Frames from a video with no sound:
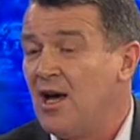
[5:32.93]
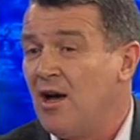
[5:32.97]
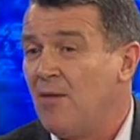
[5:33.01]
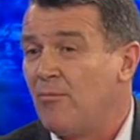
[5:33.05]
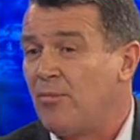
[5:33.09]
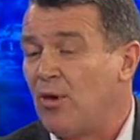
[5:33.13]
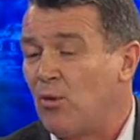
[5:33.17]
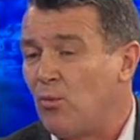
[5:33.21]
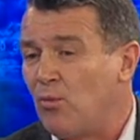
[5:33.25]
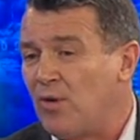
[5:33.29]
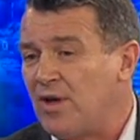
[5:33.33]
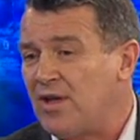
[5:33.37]

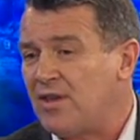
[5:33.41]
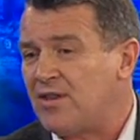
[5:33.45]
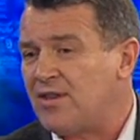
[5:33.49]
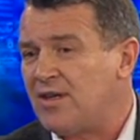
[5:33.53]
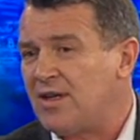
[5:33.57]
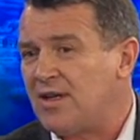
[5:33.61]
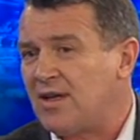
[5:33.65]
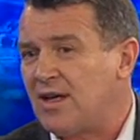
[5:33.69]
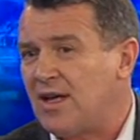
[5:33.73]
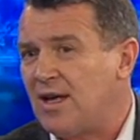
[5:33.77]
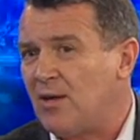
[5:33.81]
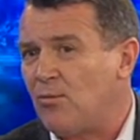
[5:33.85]
But we
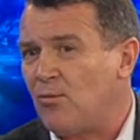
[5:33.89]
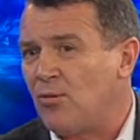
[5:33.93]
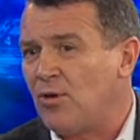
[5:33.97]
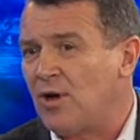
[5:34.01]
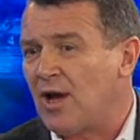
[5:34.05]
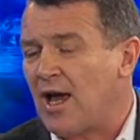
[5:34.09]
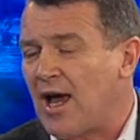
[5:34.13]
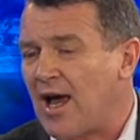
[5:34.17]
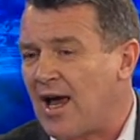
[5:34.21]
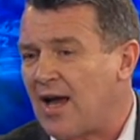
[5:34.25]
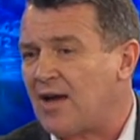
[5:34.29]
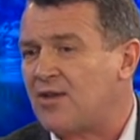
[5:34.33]
think it will
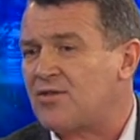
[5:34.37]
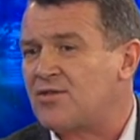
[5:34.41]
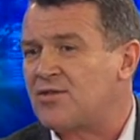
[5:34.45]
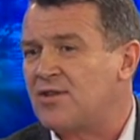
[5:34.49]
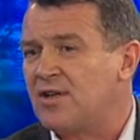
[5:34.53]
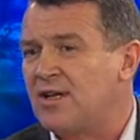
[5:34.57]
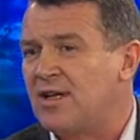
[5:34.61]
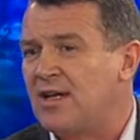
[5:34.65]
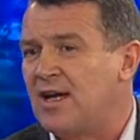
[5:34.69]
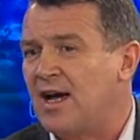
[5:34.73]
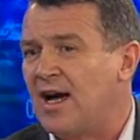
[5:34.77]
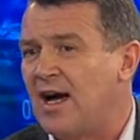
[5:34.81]

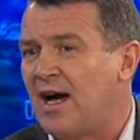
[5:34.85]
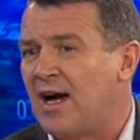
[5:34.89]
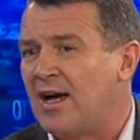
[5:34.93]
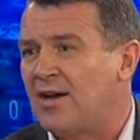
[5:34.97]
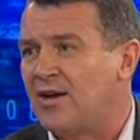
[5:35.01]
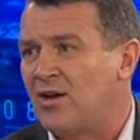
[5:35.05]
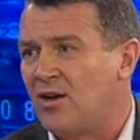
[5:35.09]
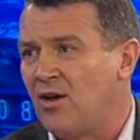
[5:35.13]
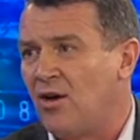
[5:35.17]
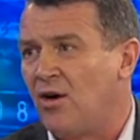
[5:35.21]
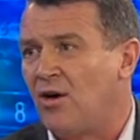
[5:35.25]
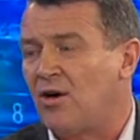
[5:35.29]
actually
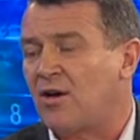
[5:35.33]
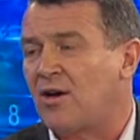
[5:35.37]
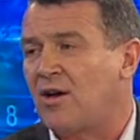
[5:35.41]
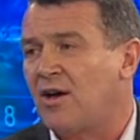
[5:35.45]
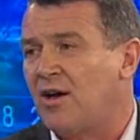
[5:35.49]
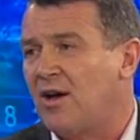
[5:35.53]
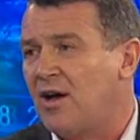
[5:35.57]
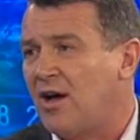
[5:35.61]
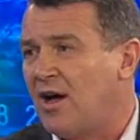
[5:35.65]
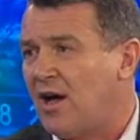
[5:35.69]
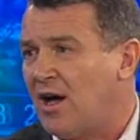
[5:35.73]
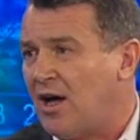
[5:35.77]
unlock
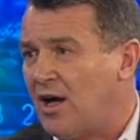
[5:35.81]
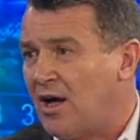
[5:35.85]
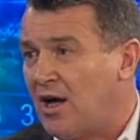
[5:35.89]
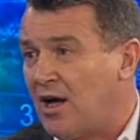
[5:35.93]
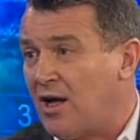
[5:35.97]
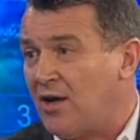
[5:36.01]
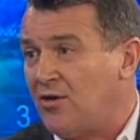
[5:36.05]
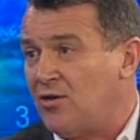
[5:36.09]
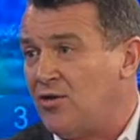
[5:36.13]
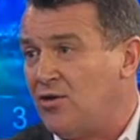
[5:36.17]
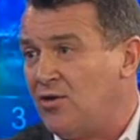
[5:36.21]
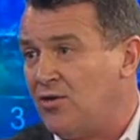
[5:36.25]

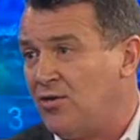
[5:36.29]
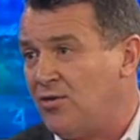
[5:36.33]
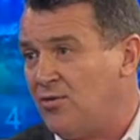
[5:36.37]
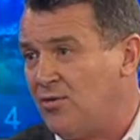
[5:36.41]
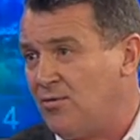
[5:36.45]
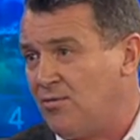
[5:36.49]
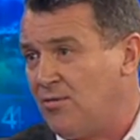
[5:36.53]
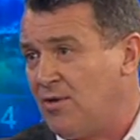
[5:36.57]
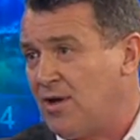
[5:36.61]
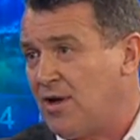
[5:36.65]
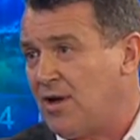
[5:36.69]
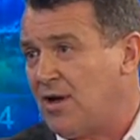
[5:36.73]
a
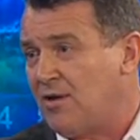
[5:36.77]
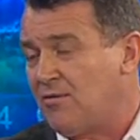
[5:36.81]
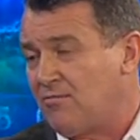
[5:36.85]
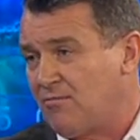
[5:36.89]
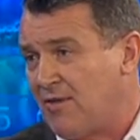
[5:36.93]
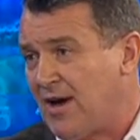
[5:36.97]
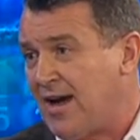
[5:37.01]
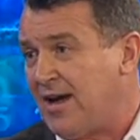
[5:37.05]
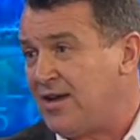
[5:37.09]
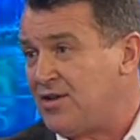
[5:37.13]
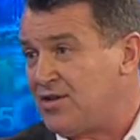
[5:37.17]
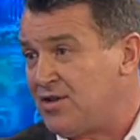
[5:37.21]
new
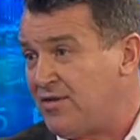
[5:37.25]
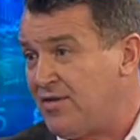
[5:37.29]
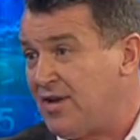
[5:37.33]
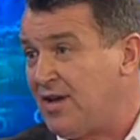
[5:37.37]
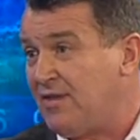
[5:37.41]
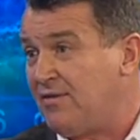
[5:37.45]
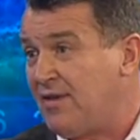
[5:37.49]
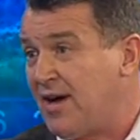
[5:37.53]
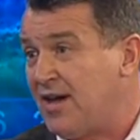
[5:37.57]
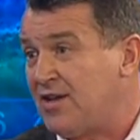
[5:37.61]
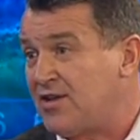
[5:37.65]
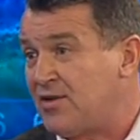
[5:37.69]
range of
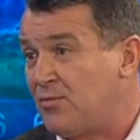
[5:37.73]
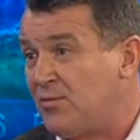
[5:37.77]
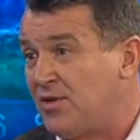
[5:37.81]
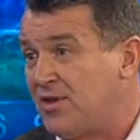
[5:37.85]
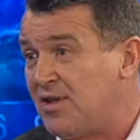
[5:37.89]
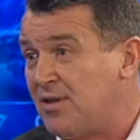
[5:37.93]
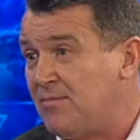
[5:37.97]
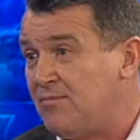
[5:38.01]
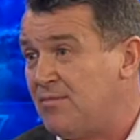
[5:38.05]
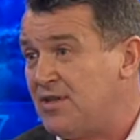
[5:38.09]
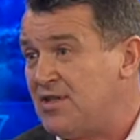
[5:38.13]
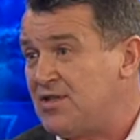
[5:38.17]
innovation
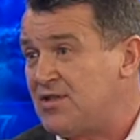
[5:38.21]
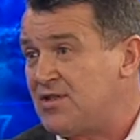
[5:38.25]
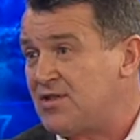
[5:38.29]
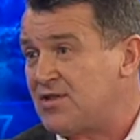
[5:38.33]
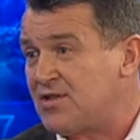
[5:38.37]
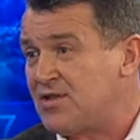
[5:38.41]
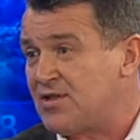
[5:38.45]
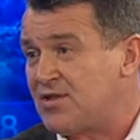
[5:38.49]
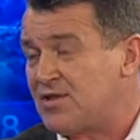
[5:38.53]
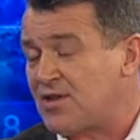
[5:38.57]
within businesses.